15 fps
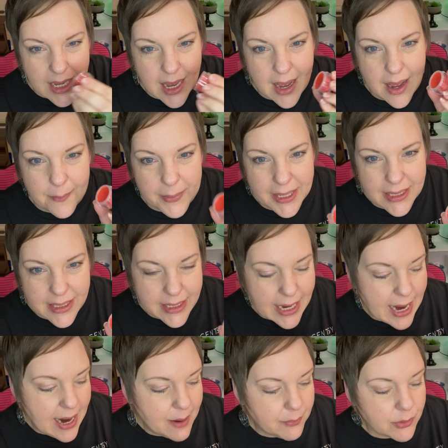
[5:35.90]
Appealing
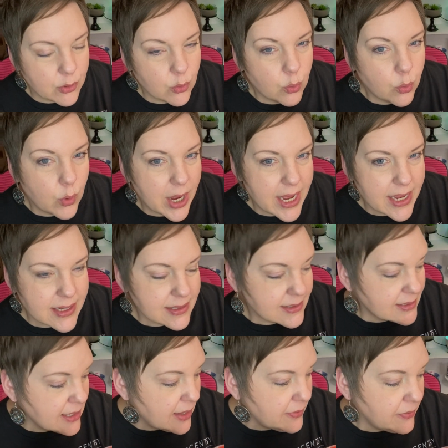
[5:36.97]
Apple
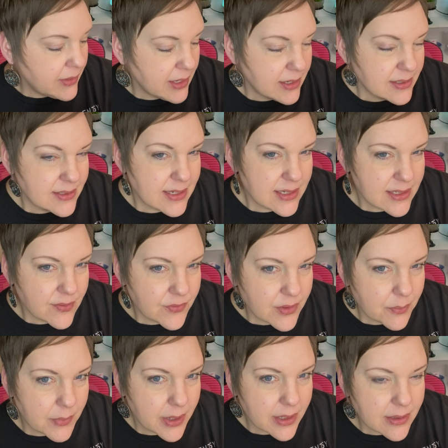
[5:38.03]
was the scent of the
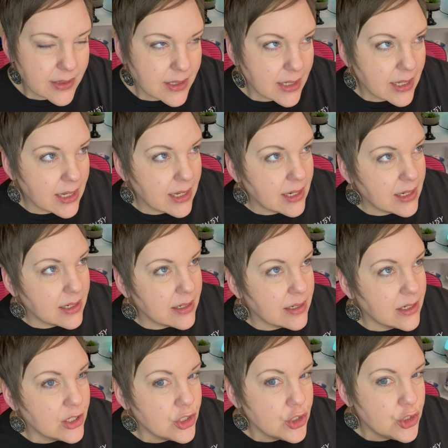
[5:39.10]
month in
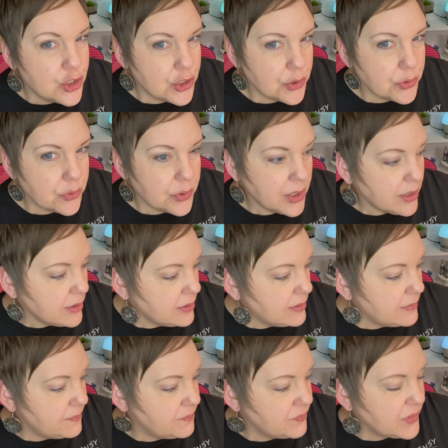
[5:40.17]
June
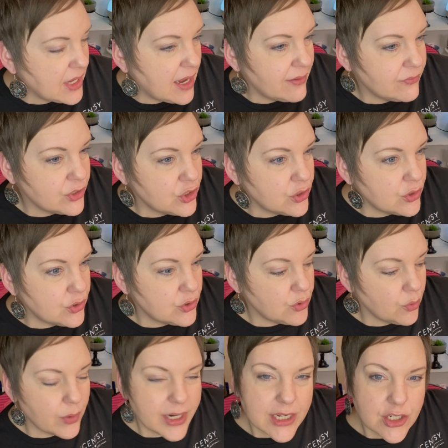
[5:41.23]
of
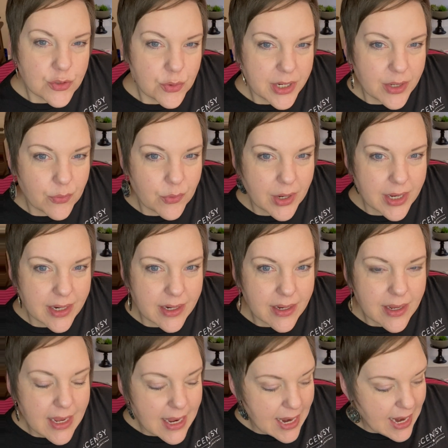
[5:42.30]
2021.
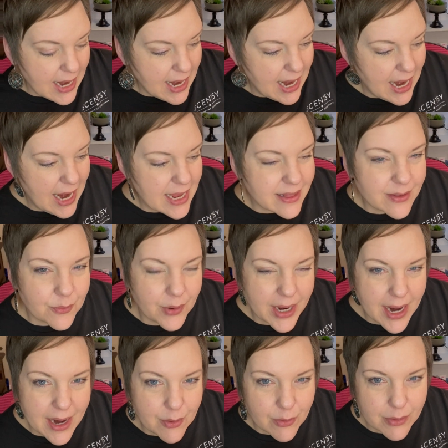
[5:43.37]
And the way
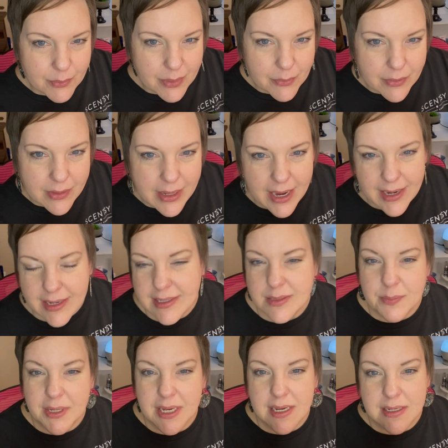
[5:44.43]
I remember that is
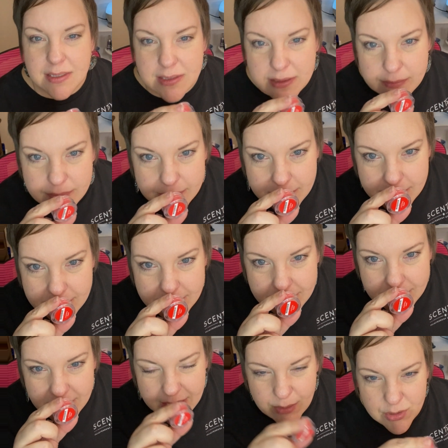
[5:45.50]
because
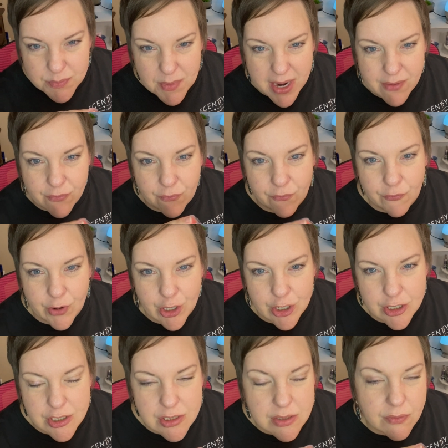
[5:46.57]
it was my
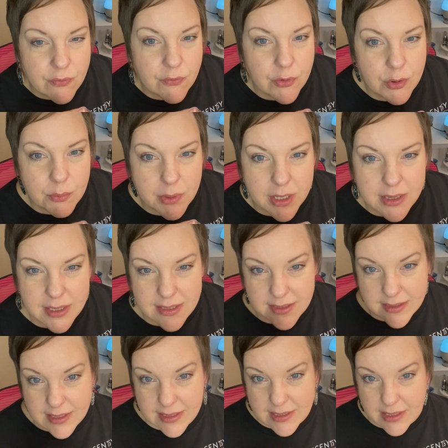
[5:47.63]
first full month as a
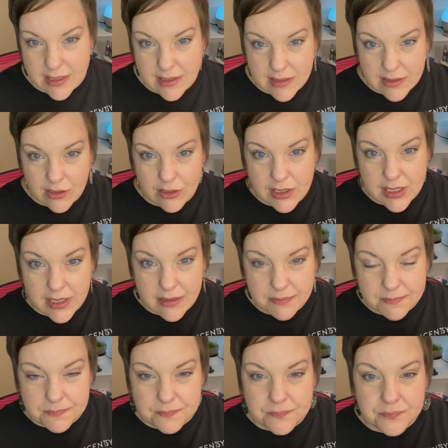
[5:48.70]
Scentsy consultant,
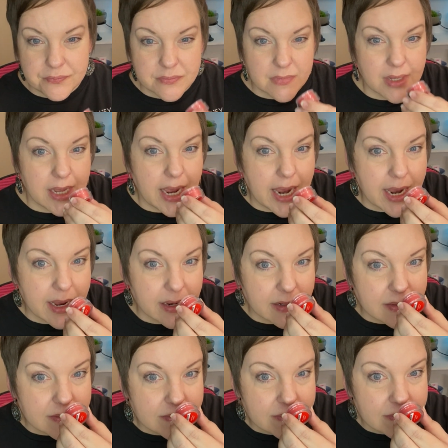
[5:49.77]
and